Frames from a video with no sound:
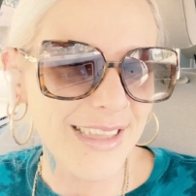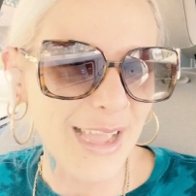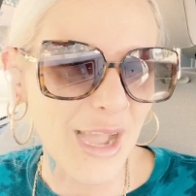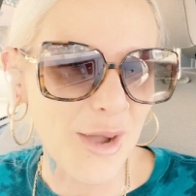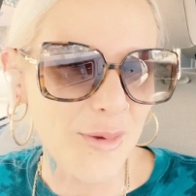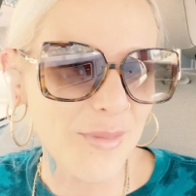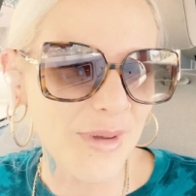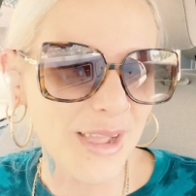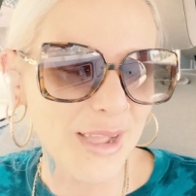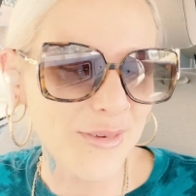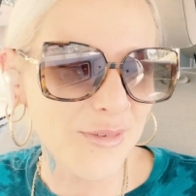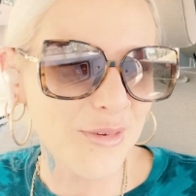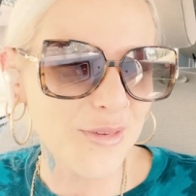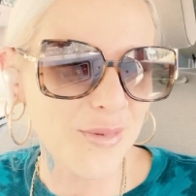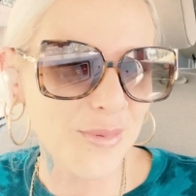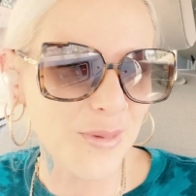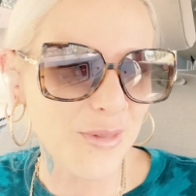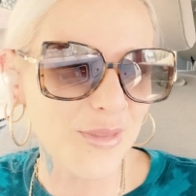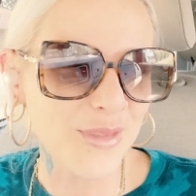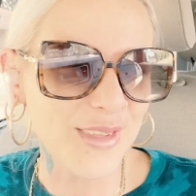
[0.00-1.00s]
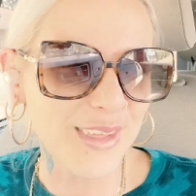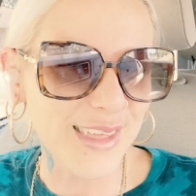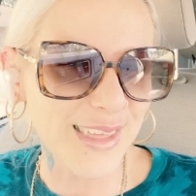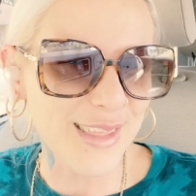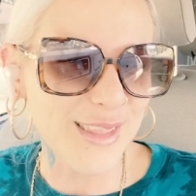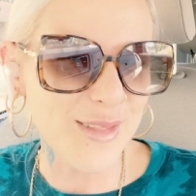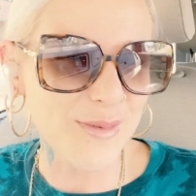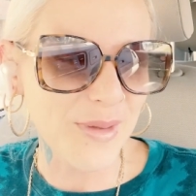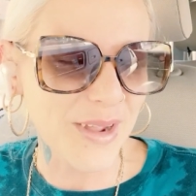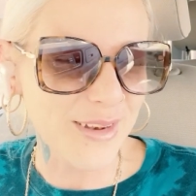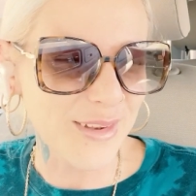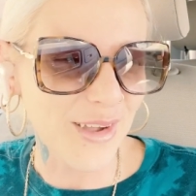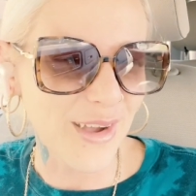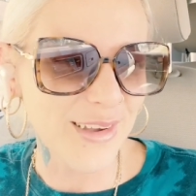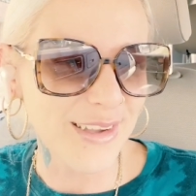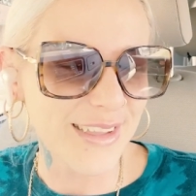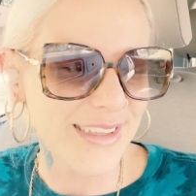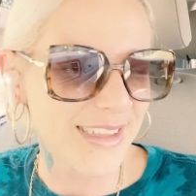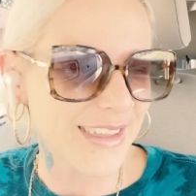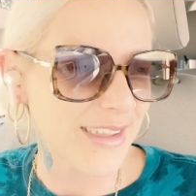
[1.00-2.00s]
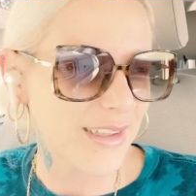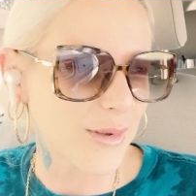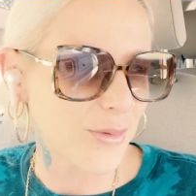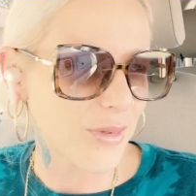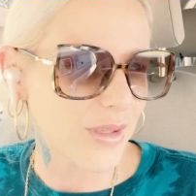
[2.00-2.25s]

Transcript: how am I ever supposed to kiss my dog again?